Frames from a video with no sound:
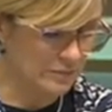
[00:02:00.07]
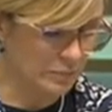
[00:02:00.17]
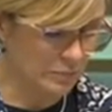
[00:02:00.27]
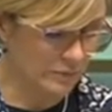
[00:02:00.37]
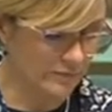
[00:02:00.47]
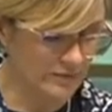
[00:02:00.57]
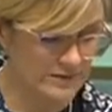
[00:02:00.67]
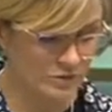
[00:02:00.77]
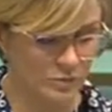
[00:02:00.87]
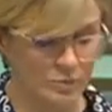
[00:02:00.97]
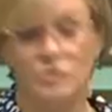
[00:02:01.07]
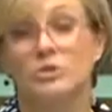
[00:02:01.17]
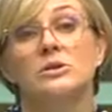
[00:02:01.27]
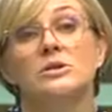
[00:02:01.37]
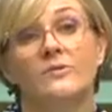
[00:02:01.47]
board for
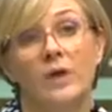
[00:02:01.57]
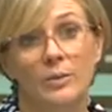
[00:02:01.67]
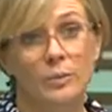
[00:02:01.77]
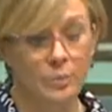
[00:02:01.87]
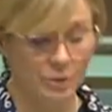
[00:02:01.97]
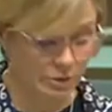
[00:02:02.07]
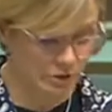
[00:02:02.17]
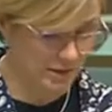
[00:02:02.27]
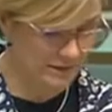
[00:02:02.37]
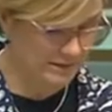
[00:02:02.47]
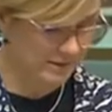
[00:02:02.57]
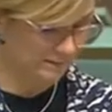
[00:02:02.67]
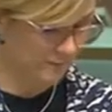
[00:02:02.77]
distribution to viable projects.